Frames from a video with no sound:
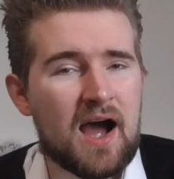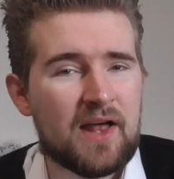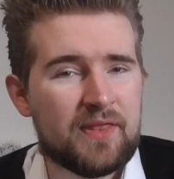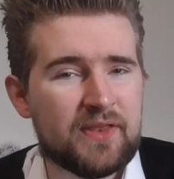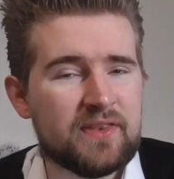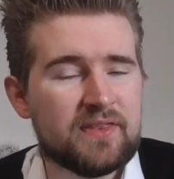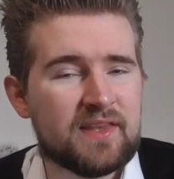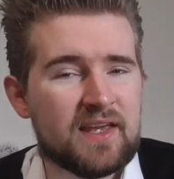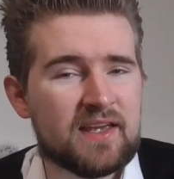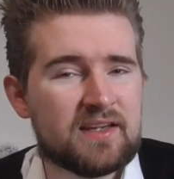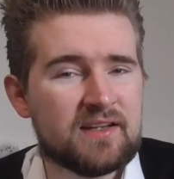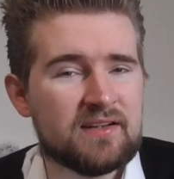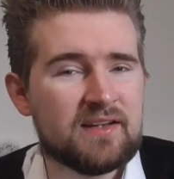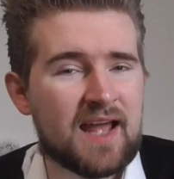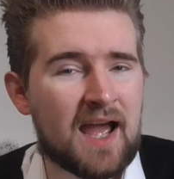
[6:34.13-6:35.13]
I think they
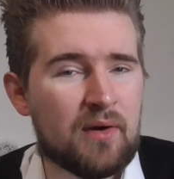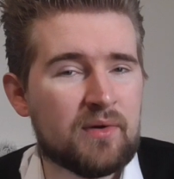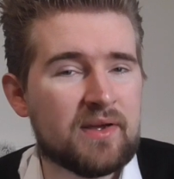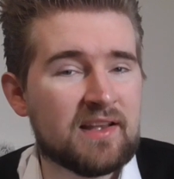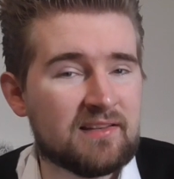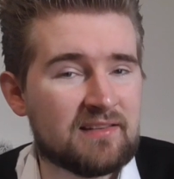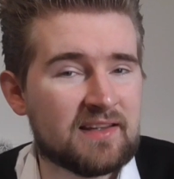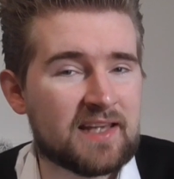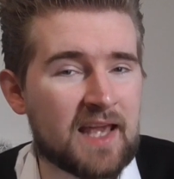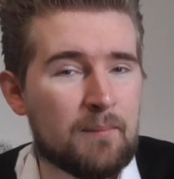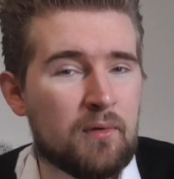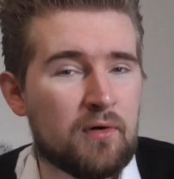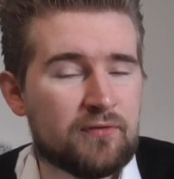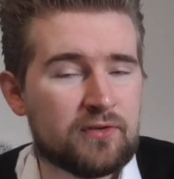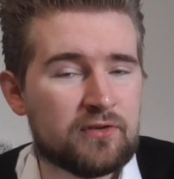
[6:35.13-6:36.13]
can now easily
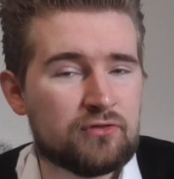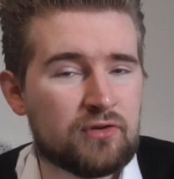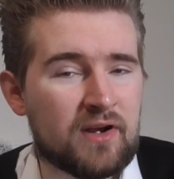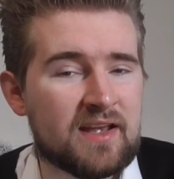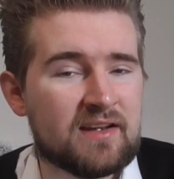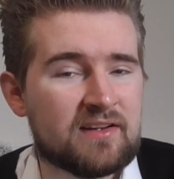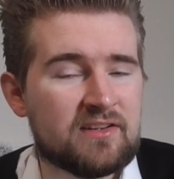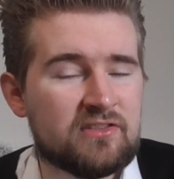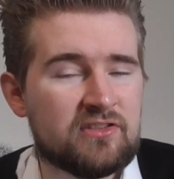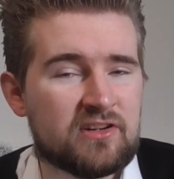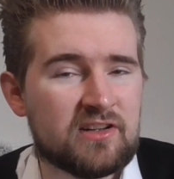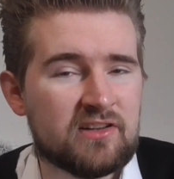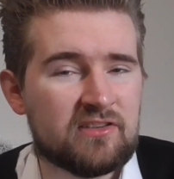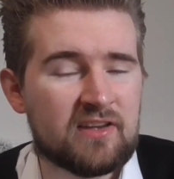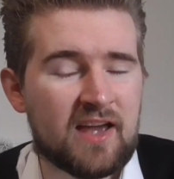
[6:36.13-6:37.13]
get more frustrated, because you
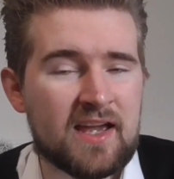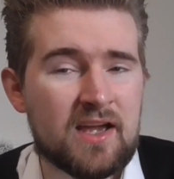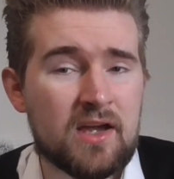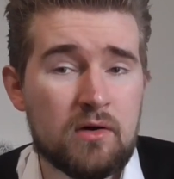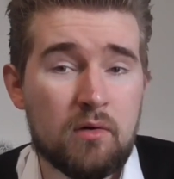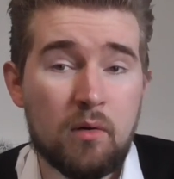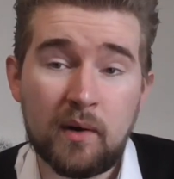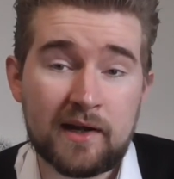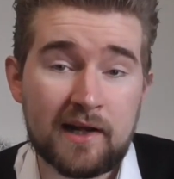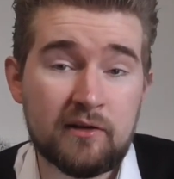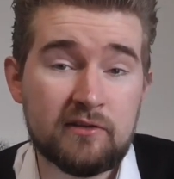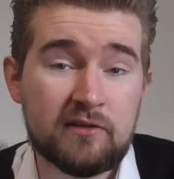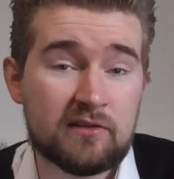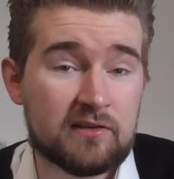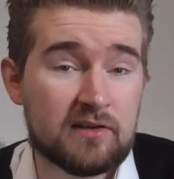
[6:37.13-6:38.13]
can say, well, what
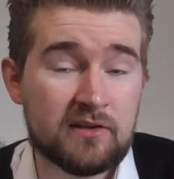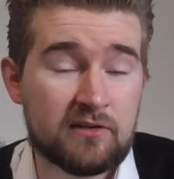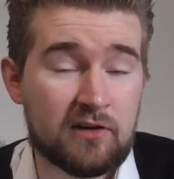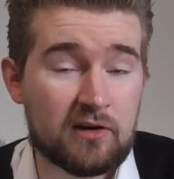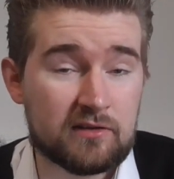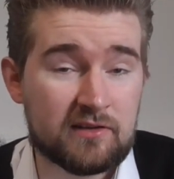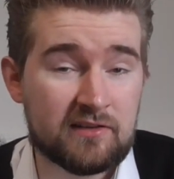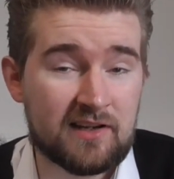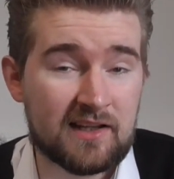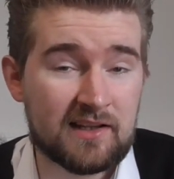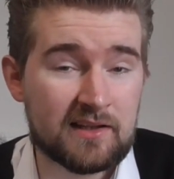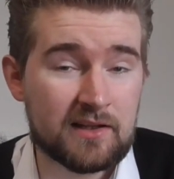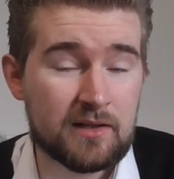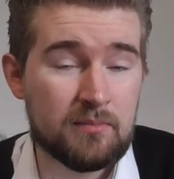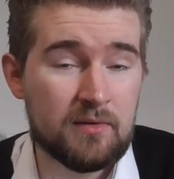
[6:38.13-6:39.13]
else isn't the Doctor
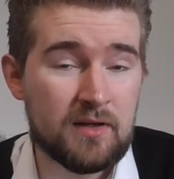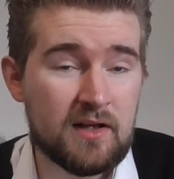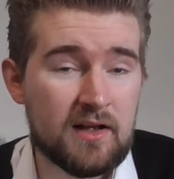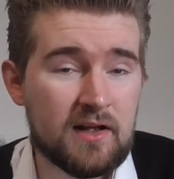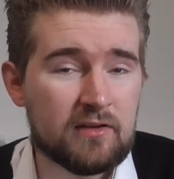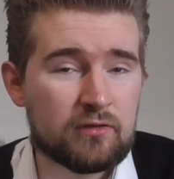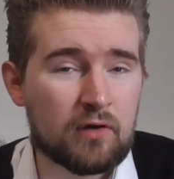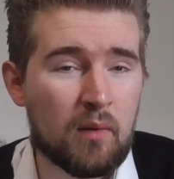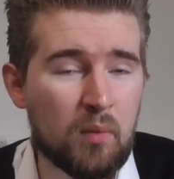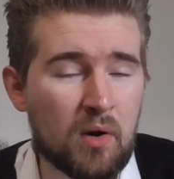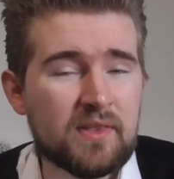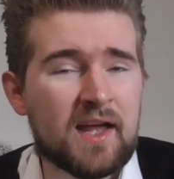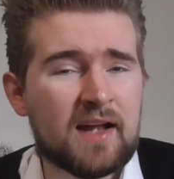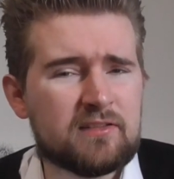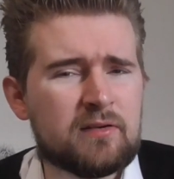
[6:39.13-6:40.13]
telling them? So I
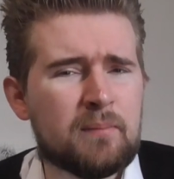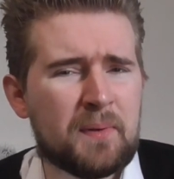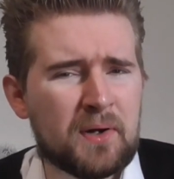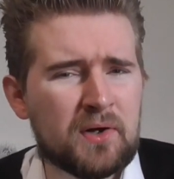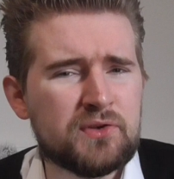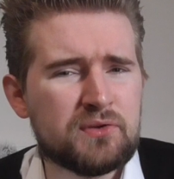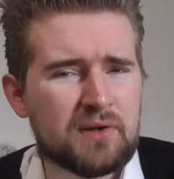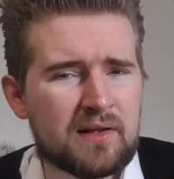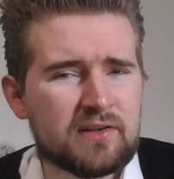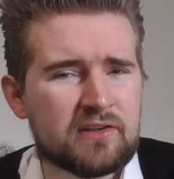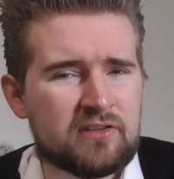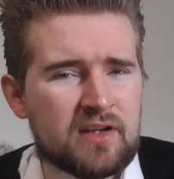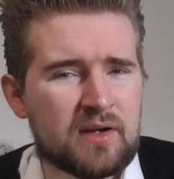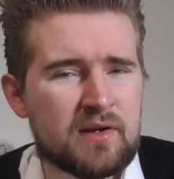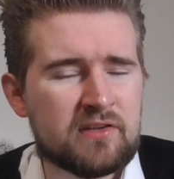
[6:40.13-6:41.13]
want that to build throughout the
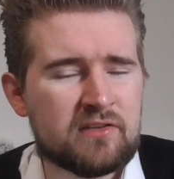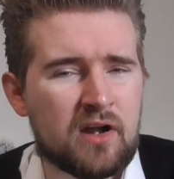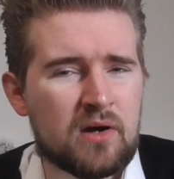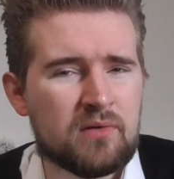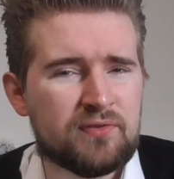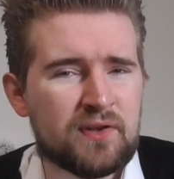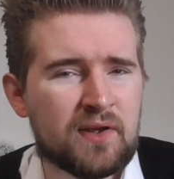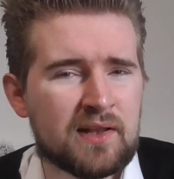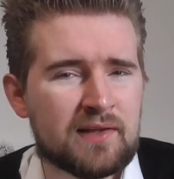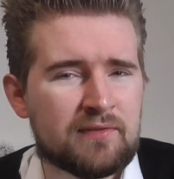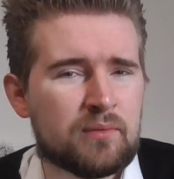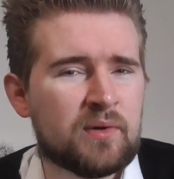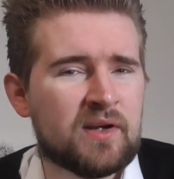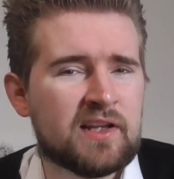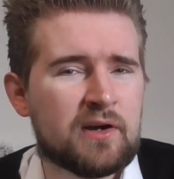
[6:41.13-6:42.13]
series, and hopefully it'll have
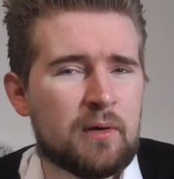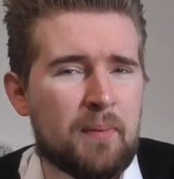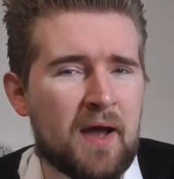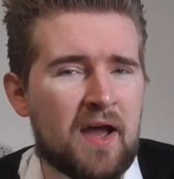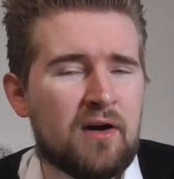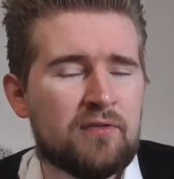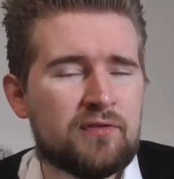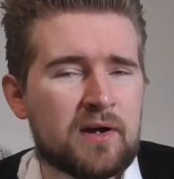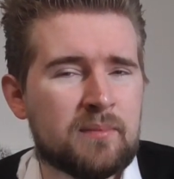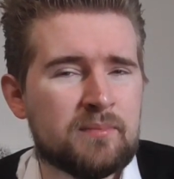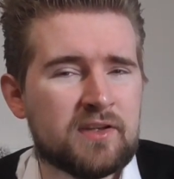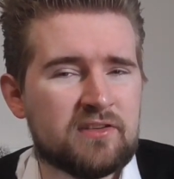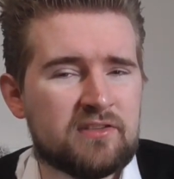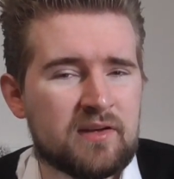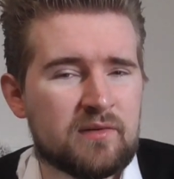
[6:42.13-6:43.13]
a really good payoff come
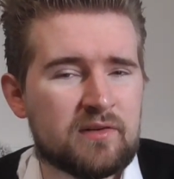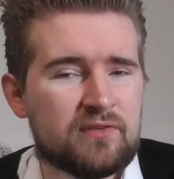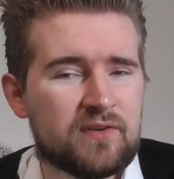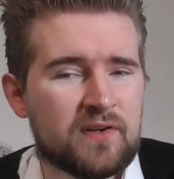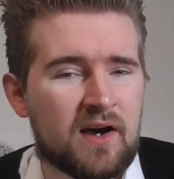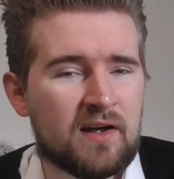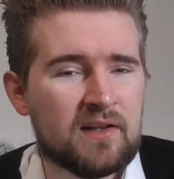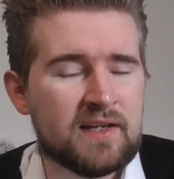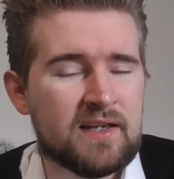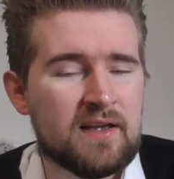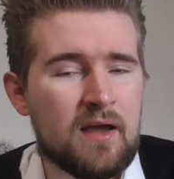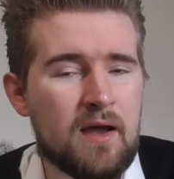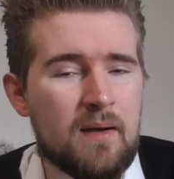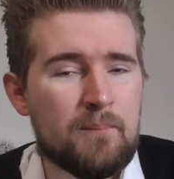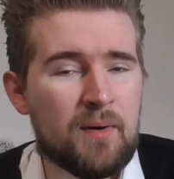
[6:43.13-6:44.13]
the series finale.
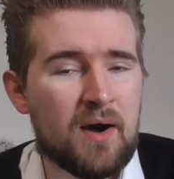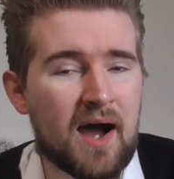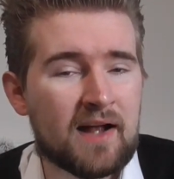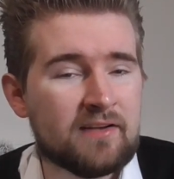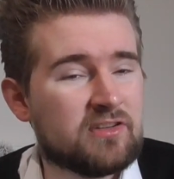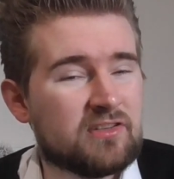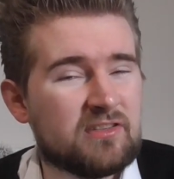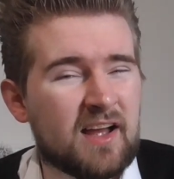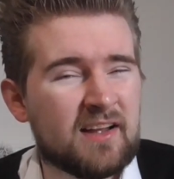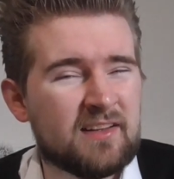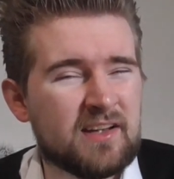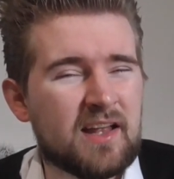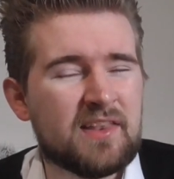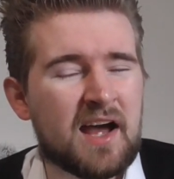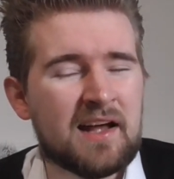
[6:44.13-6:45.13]
But I
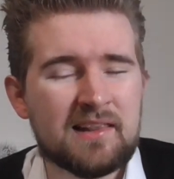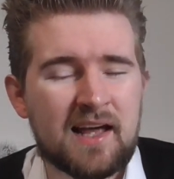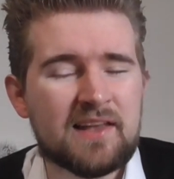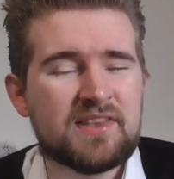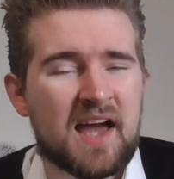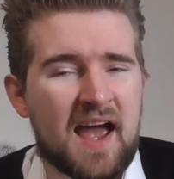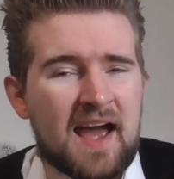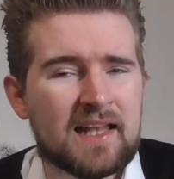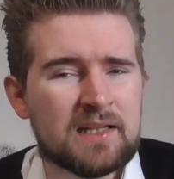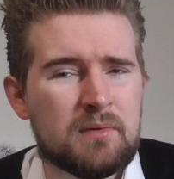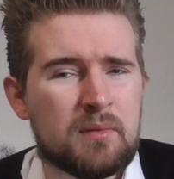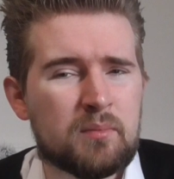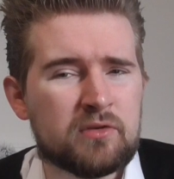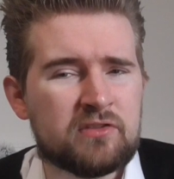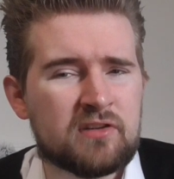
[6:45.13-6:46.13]
don't know, I like that
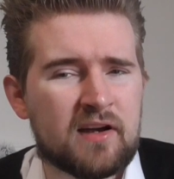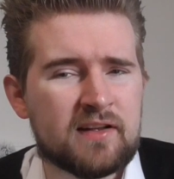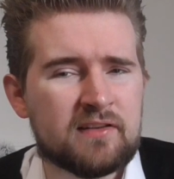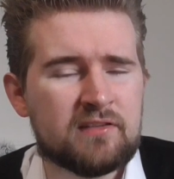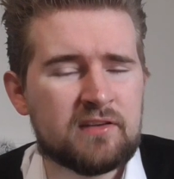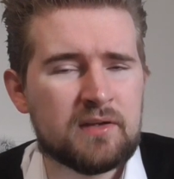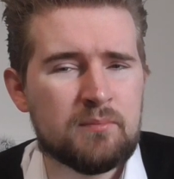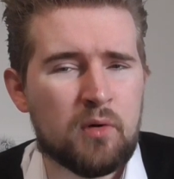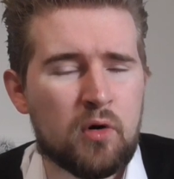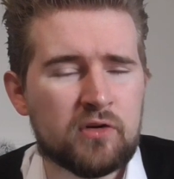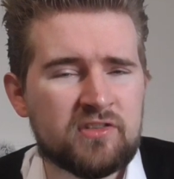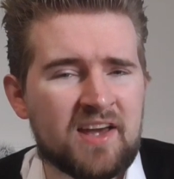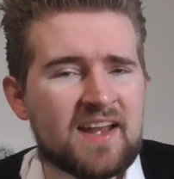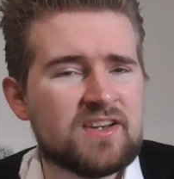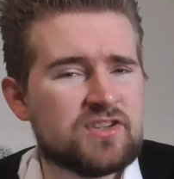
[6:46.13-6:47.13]
element. We're starting to see more
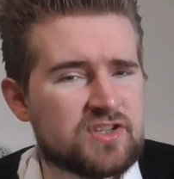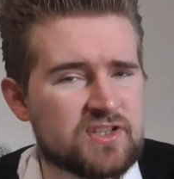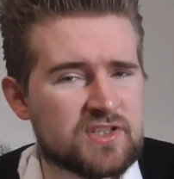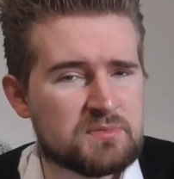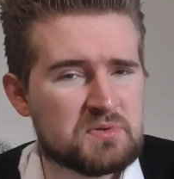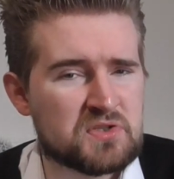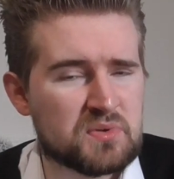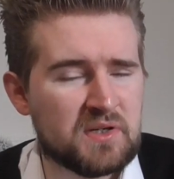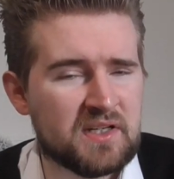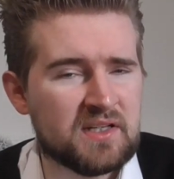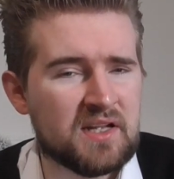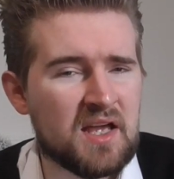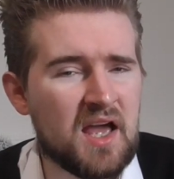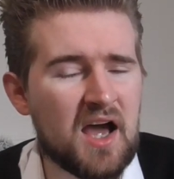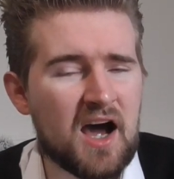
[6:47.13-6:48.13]
tensions
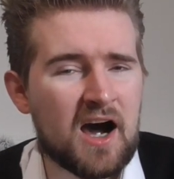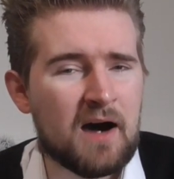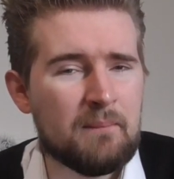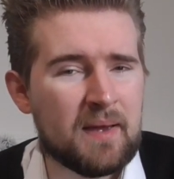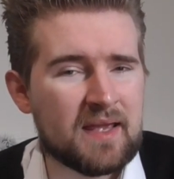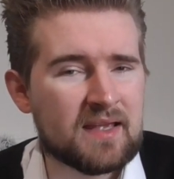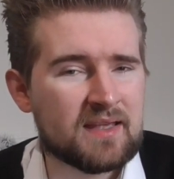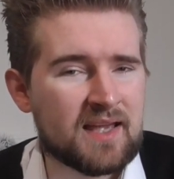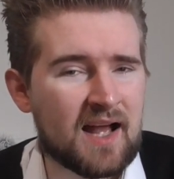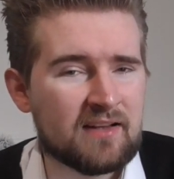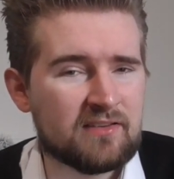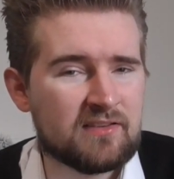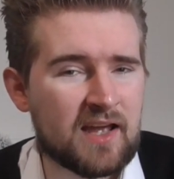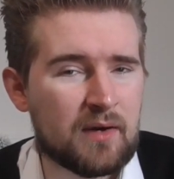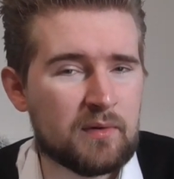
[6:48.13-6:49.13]
between our main
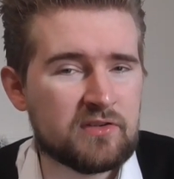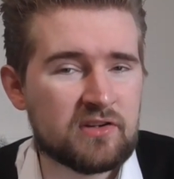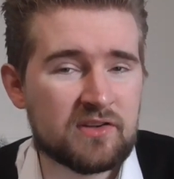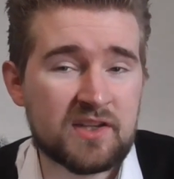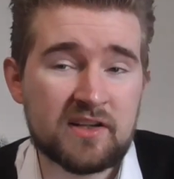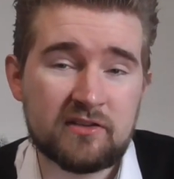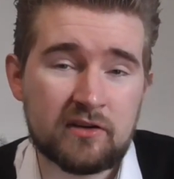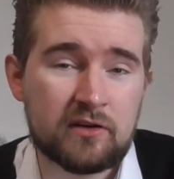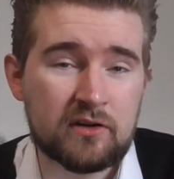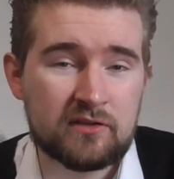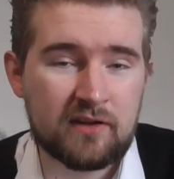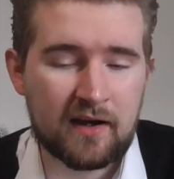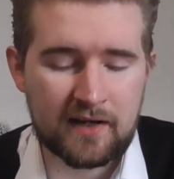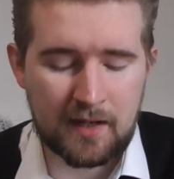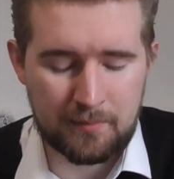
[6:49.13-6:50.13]
cast now, which I think is a
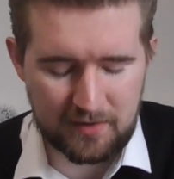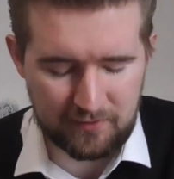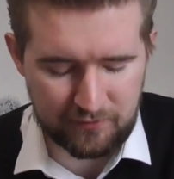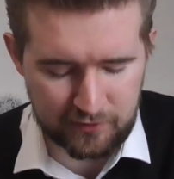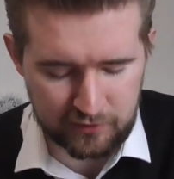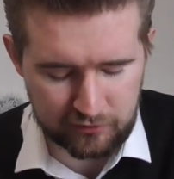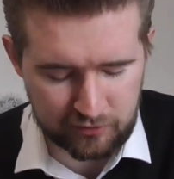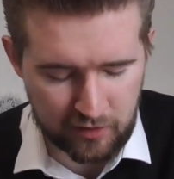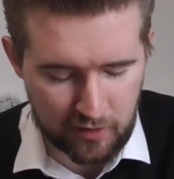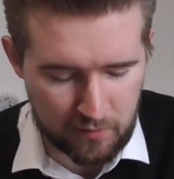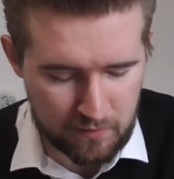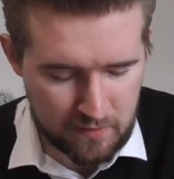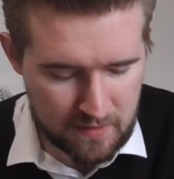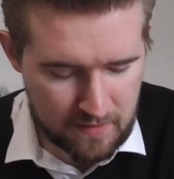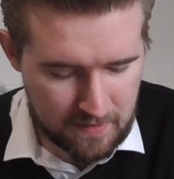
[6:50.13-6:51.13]
good dynamic for the show.